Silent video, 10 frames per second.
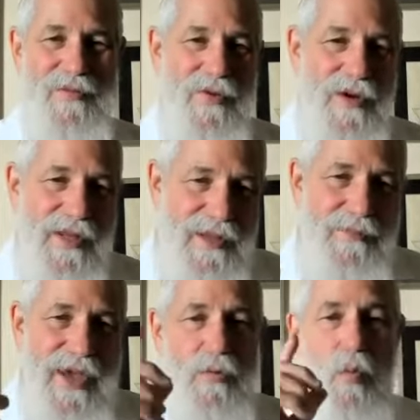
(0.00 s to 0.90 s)
Really, he
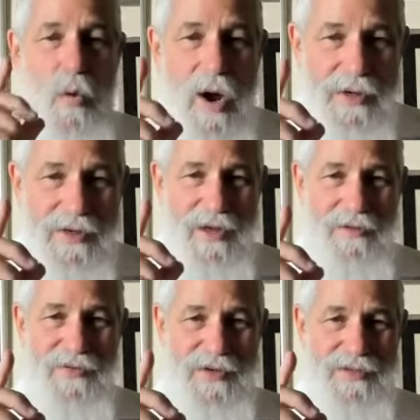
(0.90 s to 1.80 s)
made one
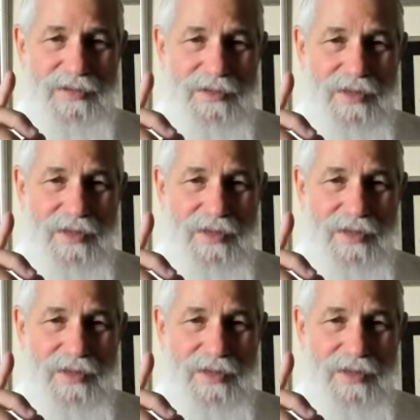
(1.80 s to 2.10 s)
covenant.